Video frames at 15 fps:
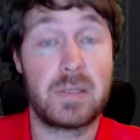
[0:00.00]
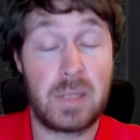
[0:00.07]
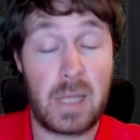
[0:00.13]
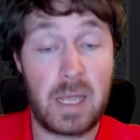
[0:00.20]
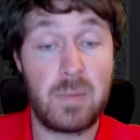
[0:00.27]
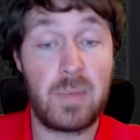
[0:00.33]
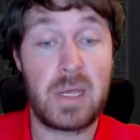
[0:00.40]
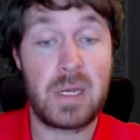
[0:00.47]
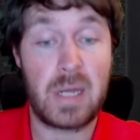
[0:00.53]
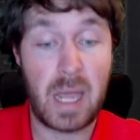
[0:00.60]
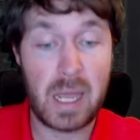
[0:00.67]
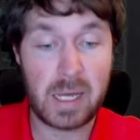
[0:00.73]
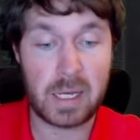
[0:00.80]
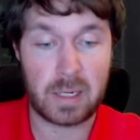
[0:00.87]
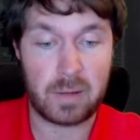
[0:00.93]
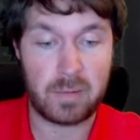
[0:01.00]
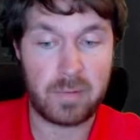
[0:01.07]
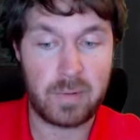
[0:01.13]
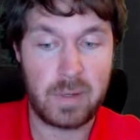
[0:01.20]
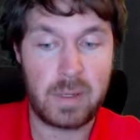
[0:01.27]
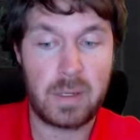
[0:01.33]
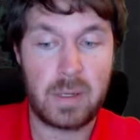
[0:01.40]
negative
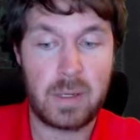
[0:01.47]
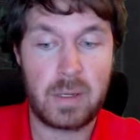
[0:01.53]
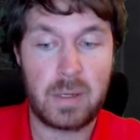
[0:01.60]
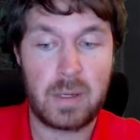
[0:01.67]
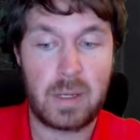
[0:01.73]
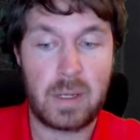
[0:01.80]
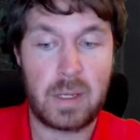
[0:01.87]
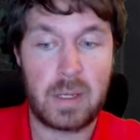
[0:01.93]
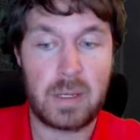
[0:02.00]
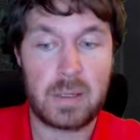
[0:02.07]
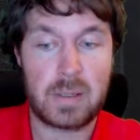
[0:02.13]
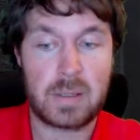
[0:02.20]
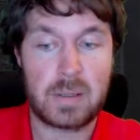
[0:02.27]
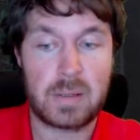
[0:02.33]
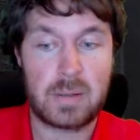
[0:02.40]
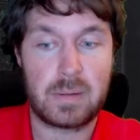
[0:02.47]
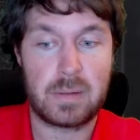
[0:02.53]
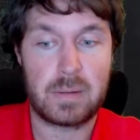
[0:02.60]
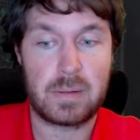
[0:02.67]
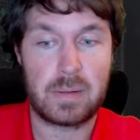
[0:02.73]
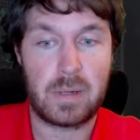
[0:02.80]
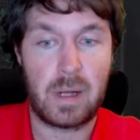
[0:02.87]
is
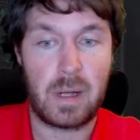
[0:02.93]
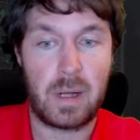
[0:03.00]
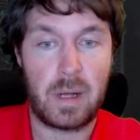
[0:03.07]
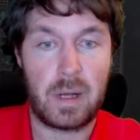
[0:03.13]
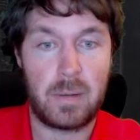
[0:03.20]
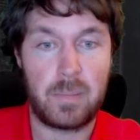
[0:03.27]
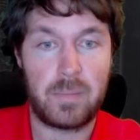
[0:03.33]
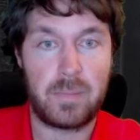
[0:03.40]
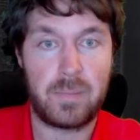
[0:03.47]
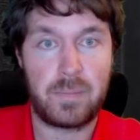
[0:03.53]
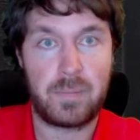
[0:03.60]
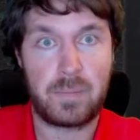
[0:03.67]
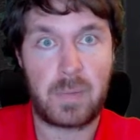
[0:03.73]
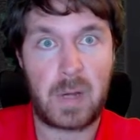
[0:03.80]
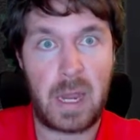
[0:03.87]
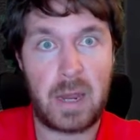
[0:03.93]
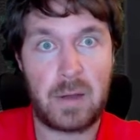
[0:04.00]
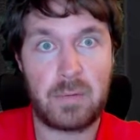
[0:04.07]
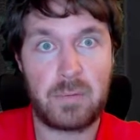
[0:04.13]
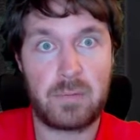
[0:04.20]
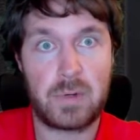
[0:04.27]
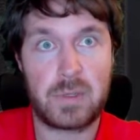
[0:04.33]
can't
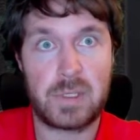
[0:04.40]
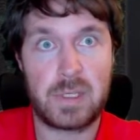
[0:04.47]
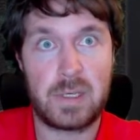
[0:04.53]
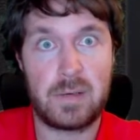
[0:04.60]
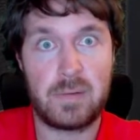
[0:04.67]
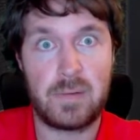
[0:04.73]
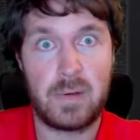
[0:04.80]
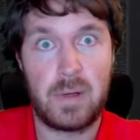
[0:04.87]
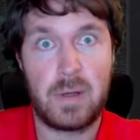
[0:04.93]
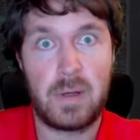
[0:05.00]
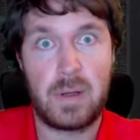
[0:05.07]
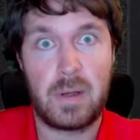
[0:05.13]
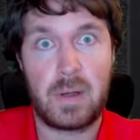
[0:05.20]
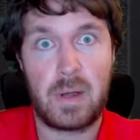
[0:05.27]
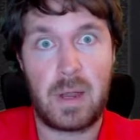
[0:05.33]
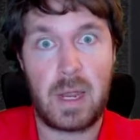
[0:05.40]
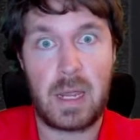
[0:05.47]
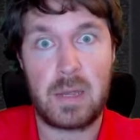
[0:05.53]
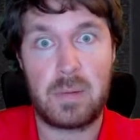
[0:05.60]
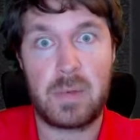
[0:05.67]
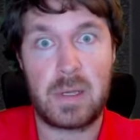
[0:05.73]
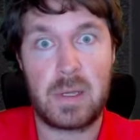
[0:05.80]
receive
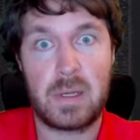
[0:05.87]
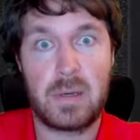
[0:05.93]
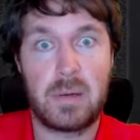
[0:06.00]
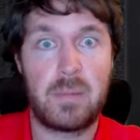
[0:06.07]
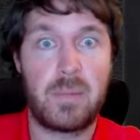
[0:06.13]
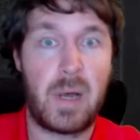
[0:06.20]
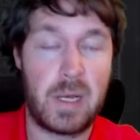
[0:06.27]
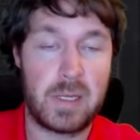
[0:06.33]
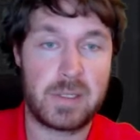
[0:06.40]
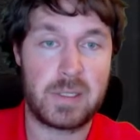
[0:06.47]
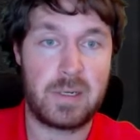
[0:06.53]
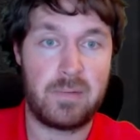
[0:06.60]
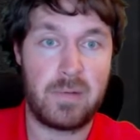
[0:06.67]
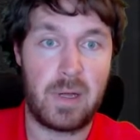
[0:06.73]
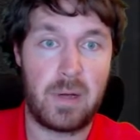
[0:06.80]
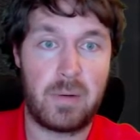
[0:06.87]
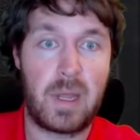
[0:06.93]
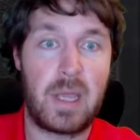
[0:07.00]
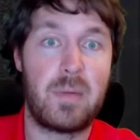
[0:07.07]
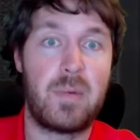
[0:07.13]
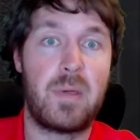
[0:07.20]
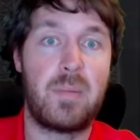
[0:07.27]
AB positive though.
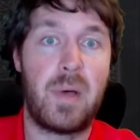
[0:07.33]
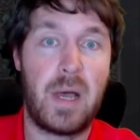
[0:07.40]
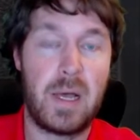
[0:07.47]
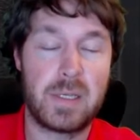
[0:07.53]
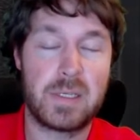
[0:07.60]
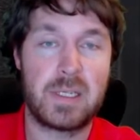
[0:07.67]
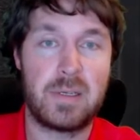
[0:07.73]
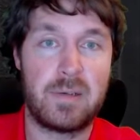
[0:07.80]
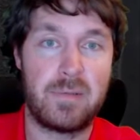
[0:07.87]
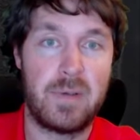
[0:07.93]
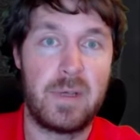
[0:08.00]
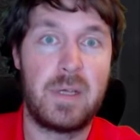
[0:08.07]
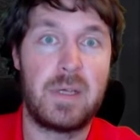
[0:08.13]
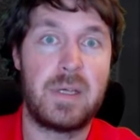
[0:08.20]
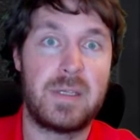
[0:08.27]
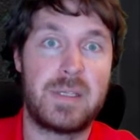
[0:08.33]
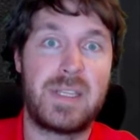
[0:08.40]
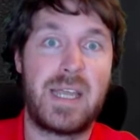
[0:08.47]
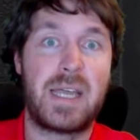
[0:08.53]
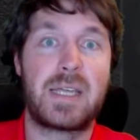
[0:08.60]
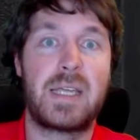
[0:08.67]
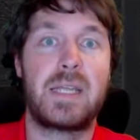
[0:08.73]
AB positive is
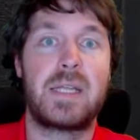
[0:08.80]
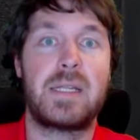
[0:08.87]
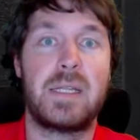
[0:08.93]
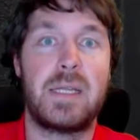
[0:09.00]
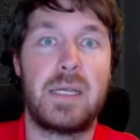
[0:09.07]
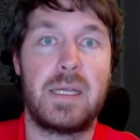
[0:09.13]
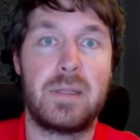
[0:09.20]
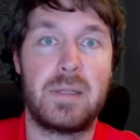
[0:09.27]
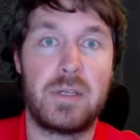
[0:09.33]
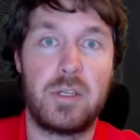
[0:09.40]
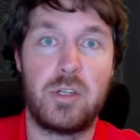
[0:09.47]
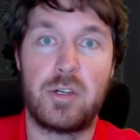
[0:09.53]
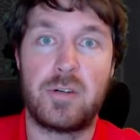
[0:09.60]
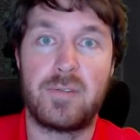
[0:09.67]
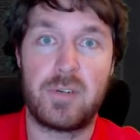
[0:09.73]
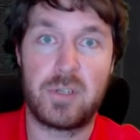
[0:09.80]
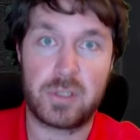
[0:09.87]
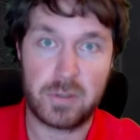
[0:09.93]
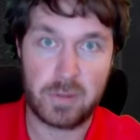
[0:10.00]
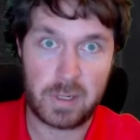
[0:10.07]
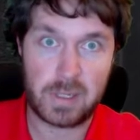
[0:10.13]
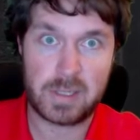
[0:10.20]
technically the
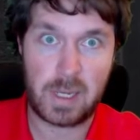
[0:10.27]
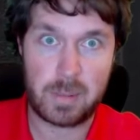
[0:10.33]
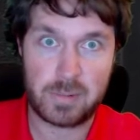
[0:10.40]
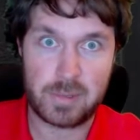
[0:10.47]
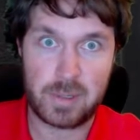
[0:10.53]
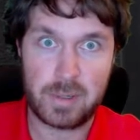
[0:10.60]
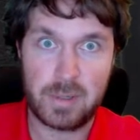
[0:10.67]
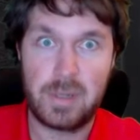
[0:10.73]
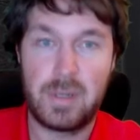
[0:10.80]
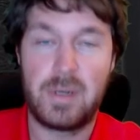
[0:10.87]
universal acceptor.